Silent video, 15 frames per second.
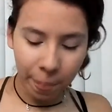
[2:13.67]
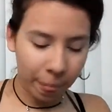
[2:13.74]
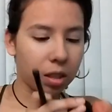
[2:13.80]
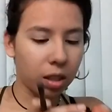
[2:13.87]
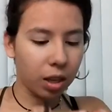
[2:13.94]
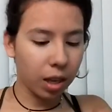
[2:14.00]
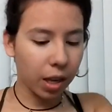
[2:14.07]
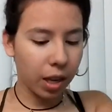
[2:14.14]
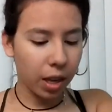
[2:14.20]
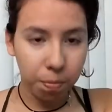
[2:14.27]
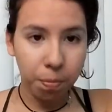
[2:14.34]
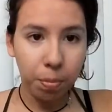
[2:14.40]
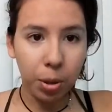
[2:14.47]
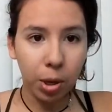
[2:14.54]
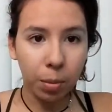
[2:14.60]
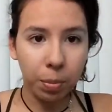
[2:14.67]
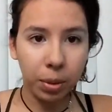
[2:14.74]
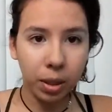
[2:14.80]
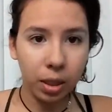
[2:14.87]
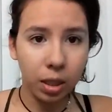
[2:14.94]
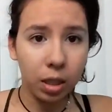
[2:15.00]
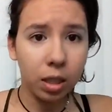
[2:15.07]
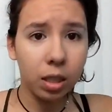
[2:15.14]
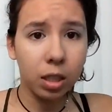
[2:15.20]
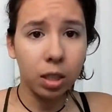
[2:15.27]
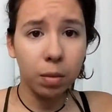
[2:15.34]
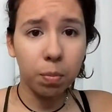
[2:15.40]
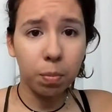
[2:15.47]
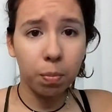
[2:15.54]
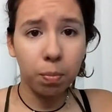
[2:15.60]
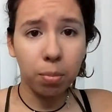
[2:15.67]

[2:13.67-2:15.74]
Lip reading: It's like a purpley